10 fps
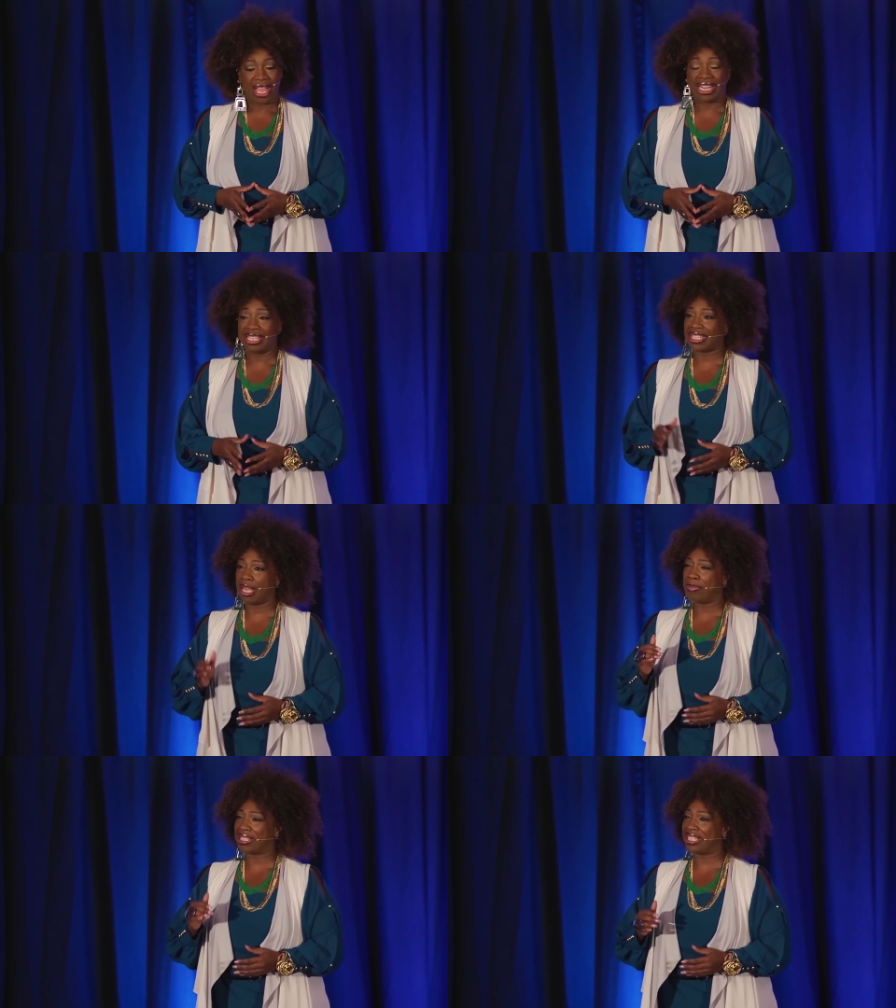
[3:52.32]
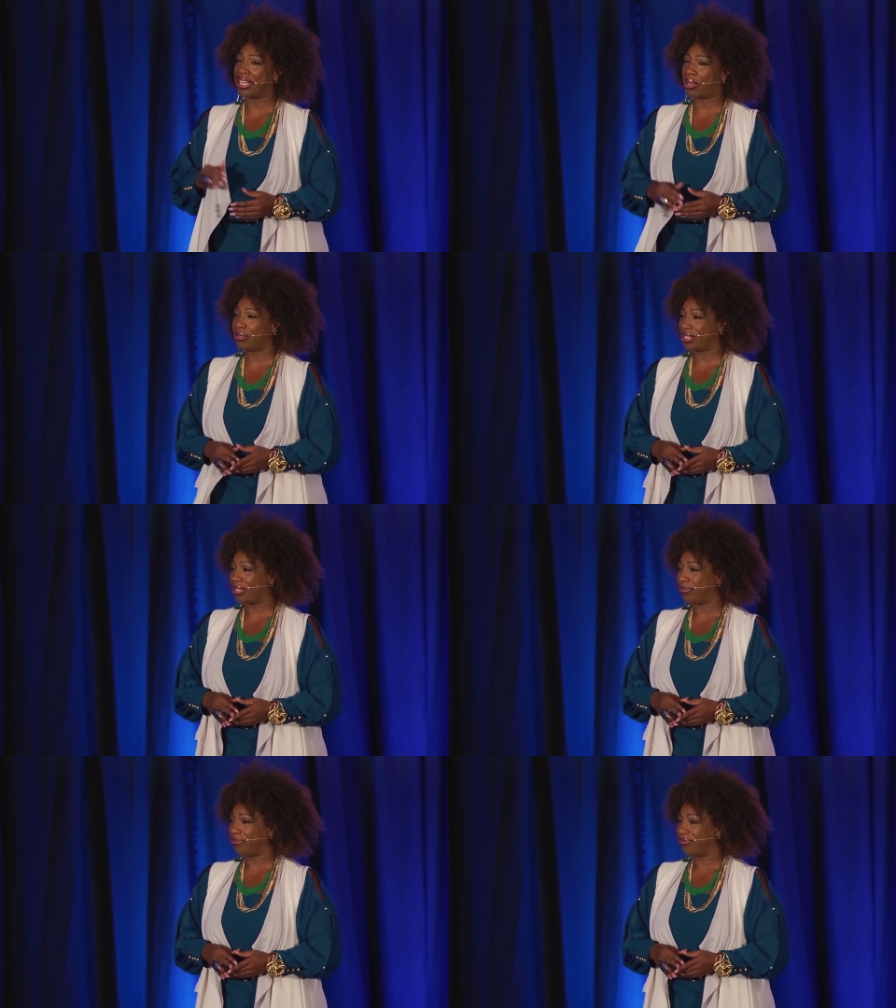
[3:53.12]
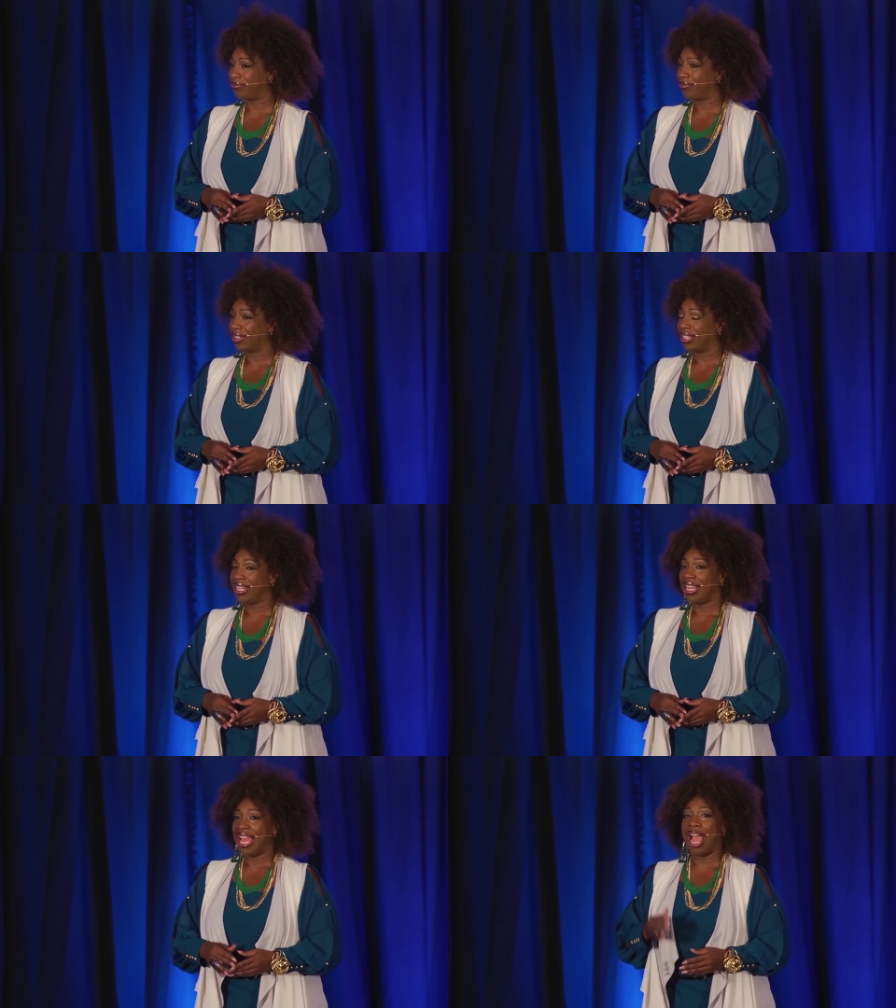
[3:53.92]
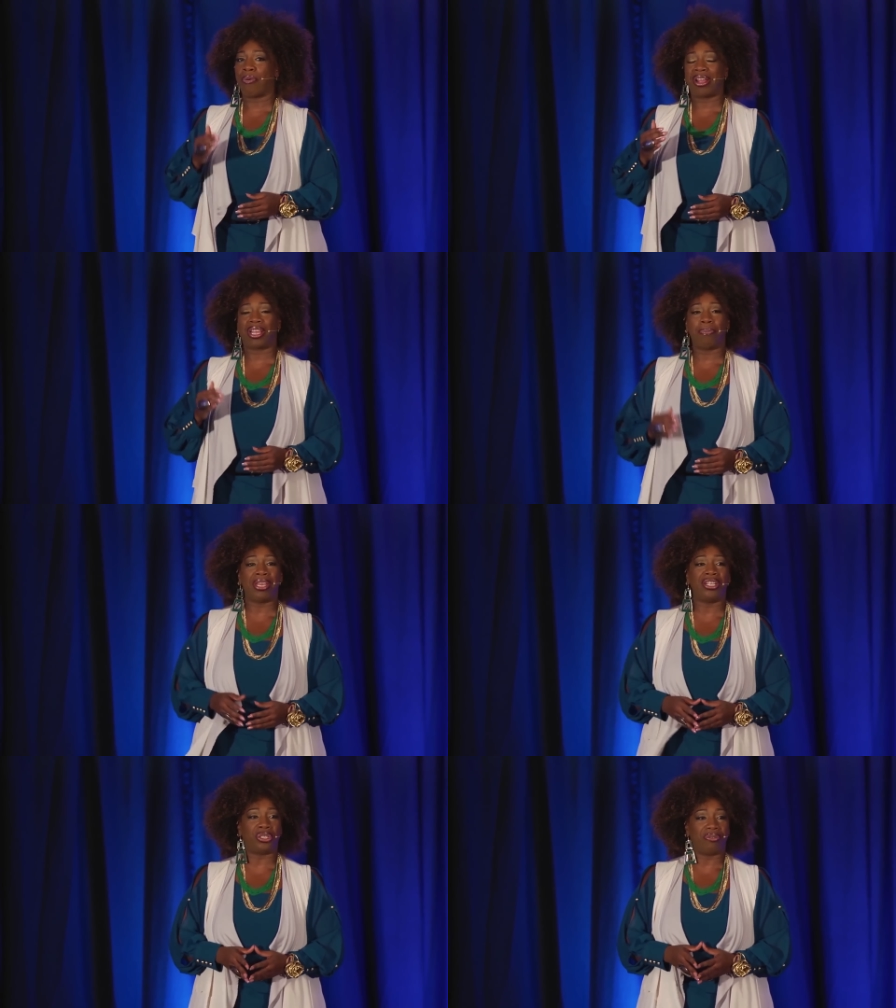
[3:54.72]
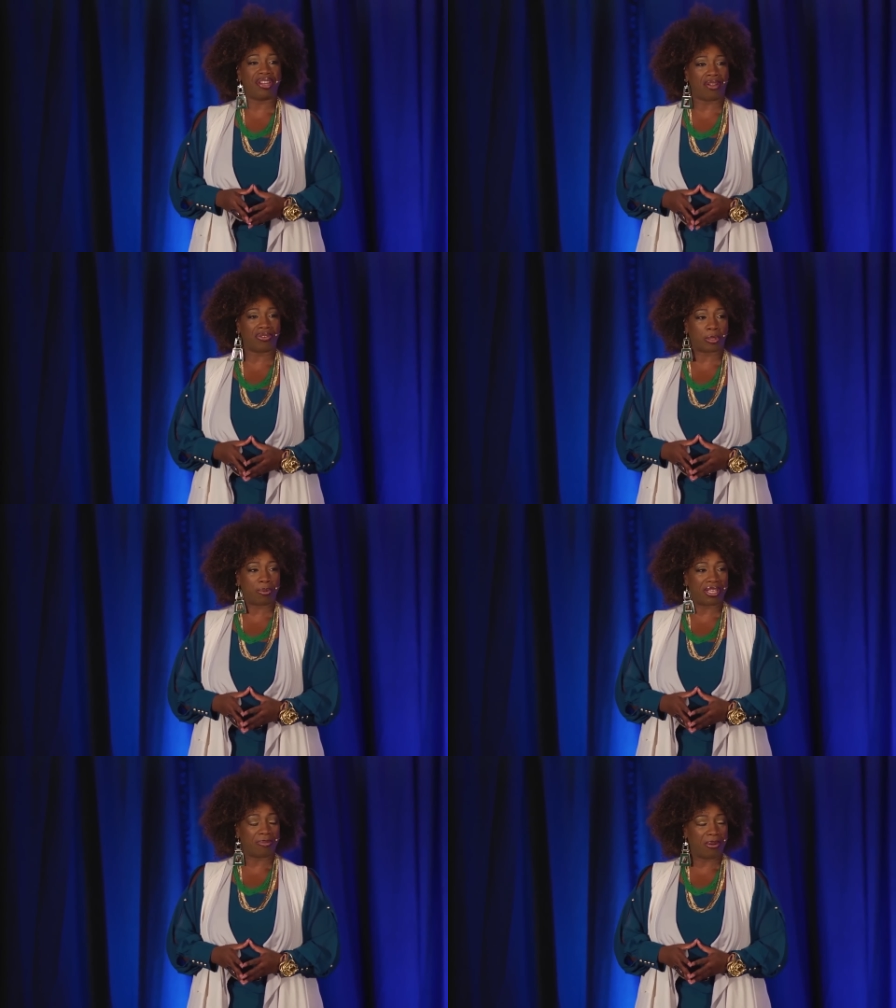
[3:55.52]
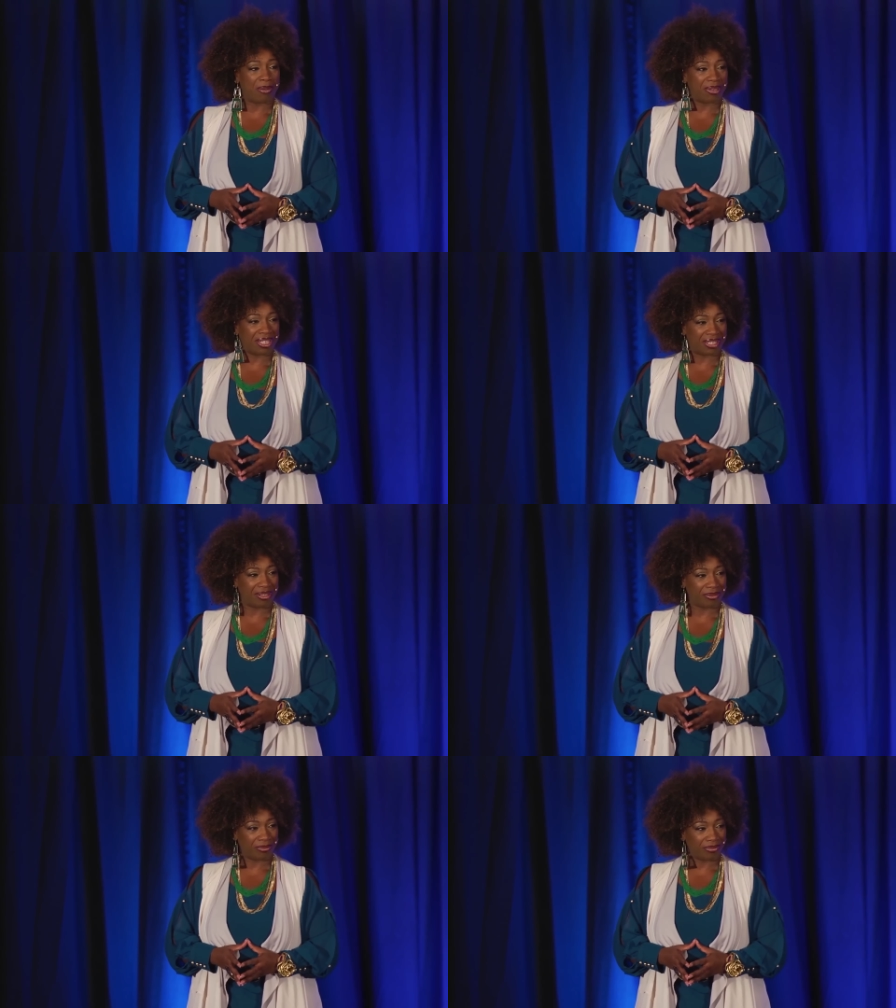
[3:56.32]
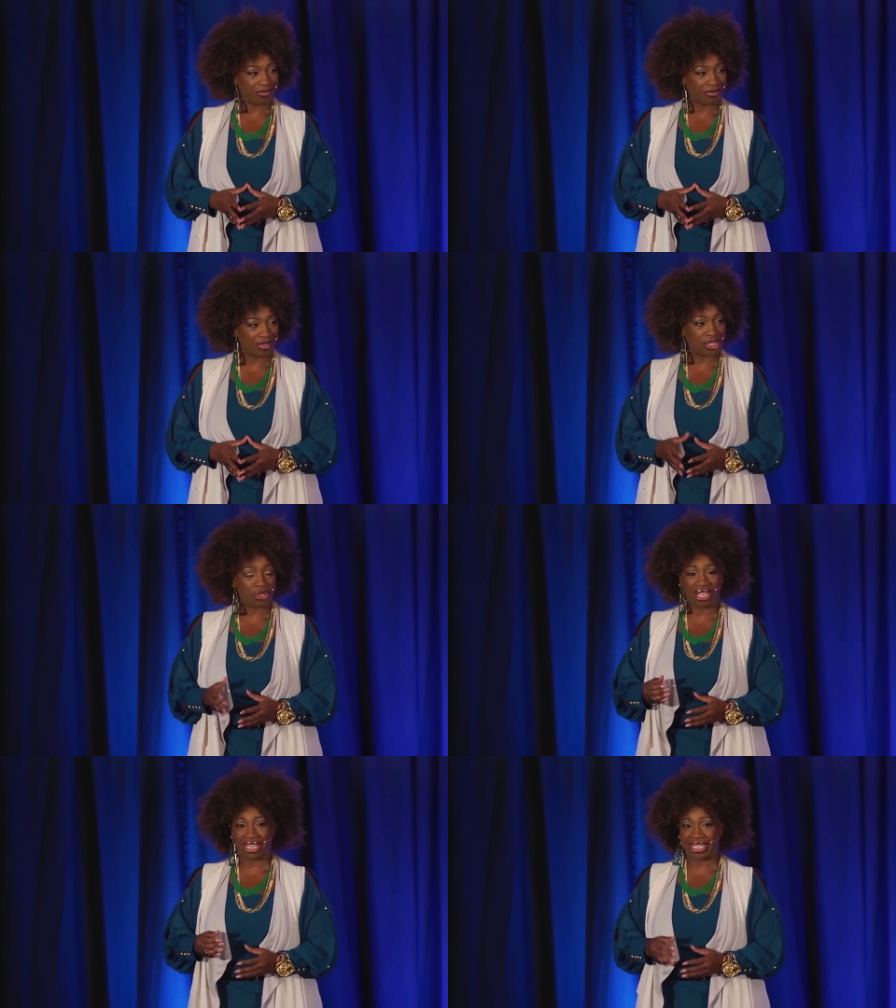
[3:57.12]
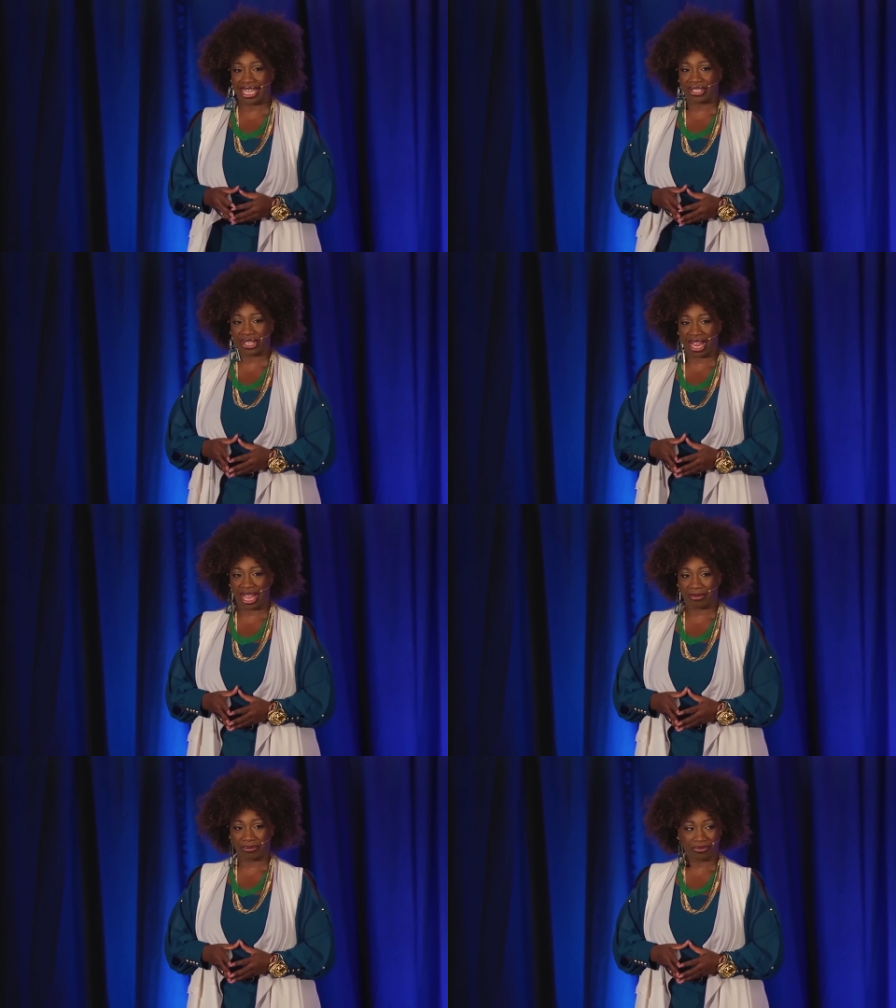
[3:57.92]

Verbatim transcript: And he said, Miss Nichols, I recommend you never speak in public, that you get a desk job.